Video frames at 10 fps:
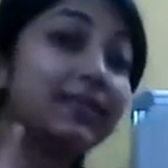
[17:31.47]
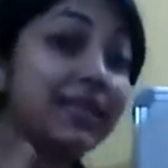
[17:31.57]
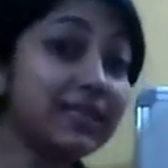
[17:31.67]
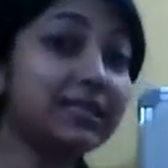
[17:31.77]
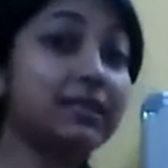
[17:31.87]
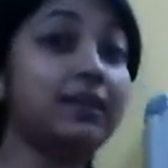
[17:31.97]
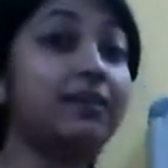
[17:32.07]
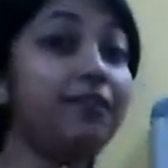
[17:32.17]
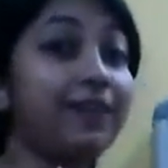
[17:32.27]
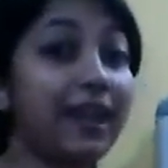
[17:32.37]
this
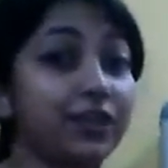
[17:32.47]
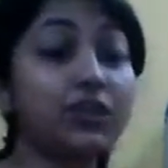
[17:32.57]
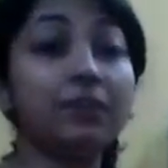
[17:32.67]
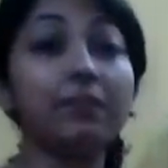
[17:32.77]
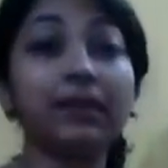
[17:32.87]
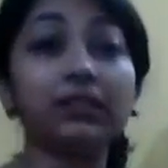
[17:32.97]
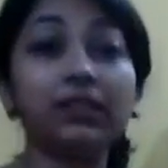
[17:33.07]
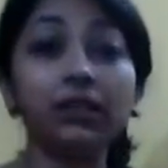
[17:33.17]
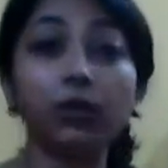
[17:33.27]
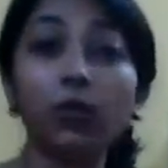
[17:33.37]
reflection
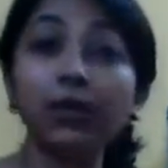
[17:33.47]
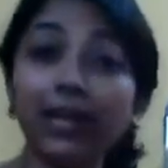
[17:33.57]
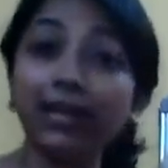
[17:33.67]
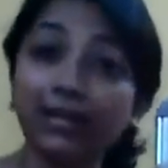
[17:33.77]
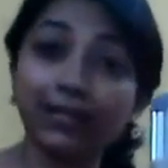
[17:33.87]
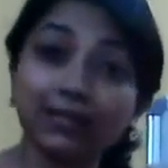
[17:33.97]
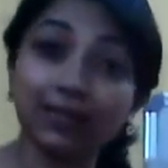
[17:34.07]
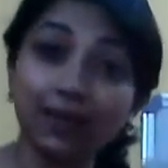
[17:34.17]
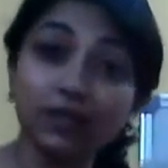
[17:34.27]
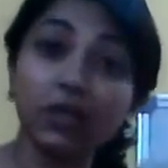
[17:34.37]
method only yields
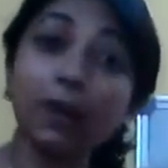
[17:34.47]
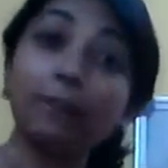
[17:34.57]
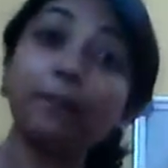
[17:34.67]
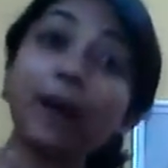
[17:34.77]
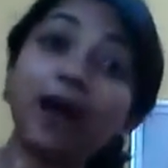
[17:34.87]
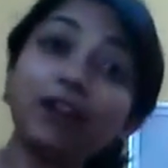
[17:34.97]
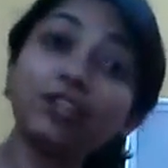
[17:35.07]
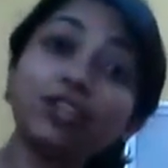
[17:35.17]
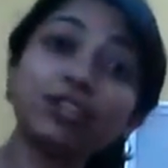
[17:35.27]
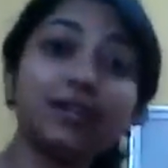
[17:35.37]
us
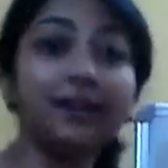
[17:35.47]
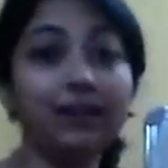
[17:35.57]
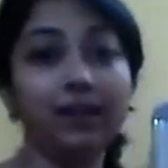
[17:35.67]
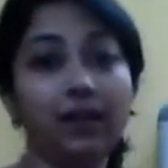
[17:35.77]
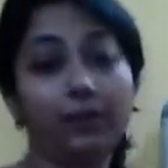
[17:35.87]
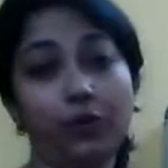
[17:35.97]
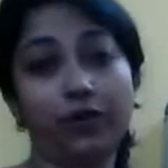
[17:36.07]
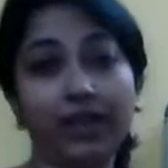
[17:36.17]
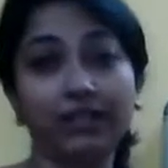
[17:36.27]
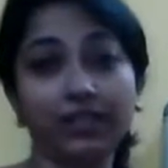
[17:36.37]
partial
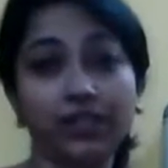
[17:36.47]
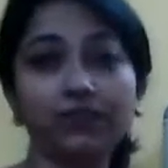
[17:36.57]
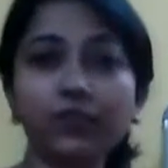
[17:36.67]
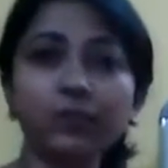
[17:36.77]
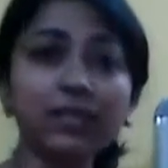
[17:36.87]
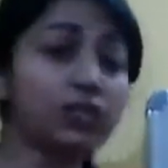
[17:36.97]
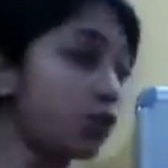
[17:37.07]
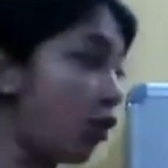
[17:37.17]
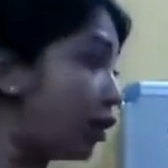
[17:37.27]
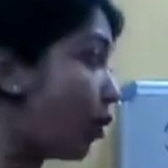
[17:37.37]
polarization, which means
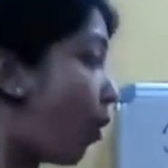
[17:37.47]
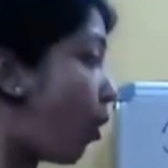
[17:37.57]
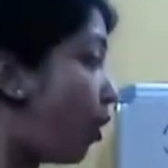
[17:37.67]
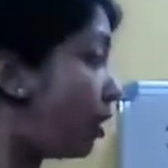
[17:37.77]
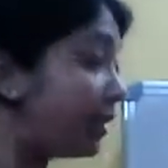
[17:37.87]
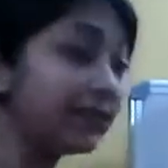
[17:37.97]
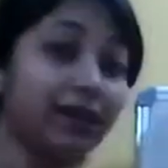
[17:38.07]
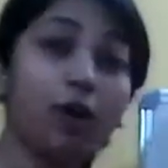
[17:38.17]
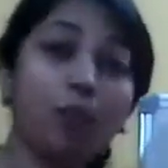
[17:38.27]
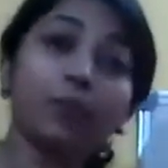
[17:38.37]
not all
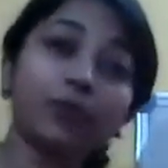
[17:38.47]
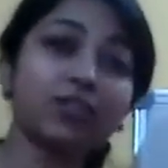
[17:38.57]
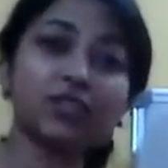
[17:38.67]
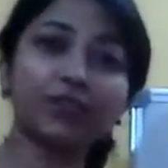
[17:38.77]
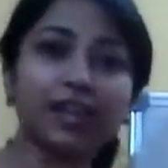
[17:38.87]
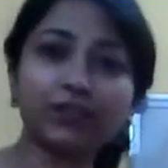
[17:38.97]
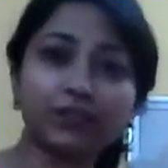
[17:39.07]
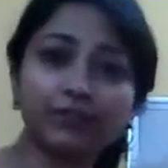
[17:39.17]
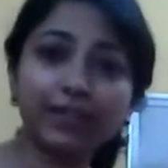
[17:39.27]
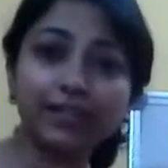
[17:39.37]
the components of
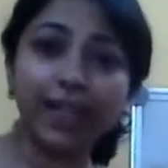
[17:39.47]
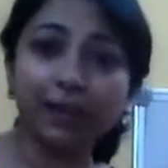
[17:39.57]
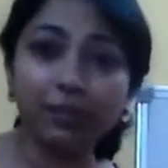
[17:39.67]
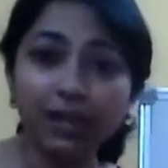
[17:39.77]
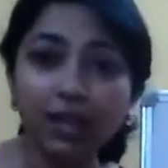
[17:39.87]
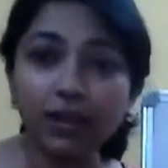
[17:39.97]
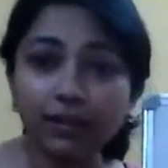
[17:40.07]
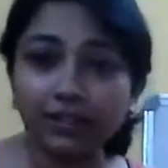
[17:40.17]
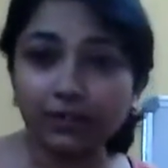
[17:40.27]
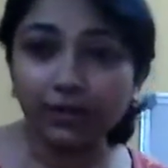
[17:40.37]
electric field can be
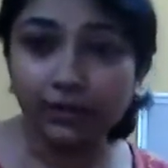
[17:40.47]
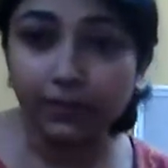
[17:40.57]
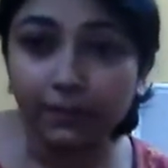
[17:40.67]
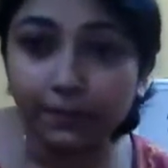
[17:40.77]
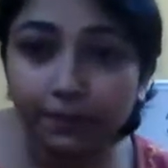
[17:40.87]
restricted.